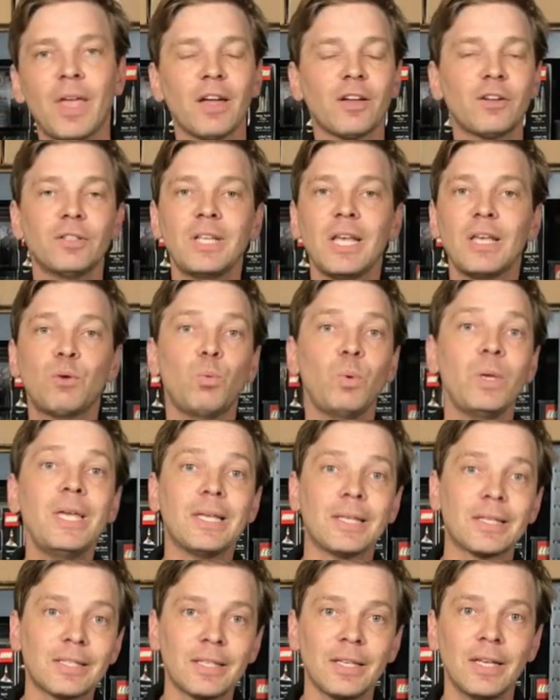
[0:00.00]
That could take
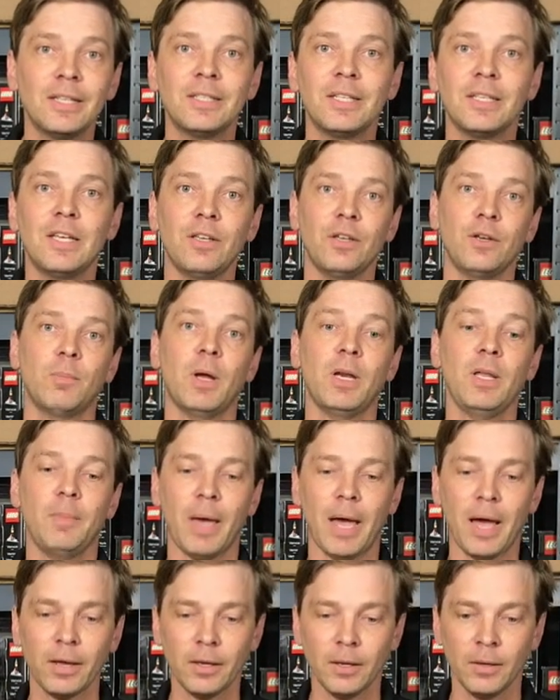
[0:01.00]
weeks to get your money
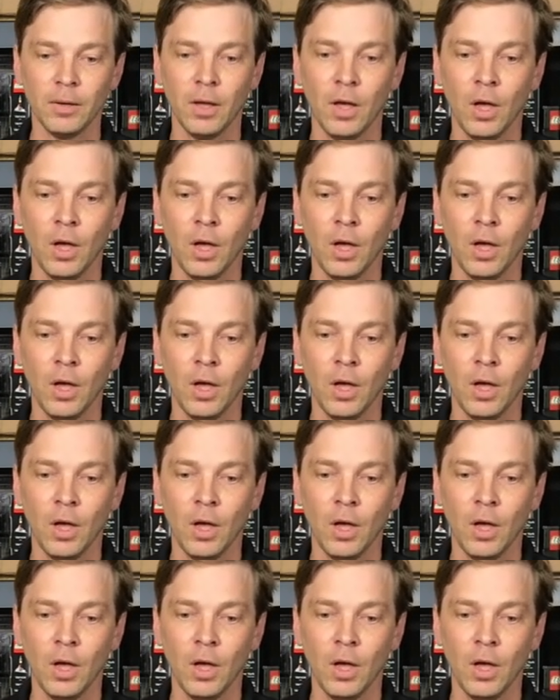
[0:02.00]
back.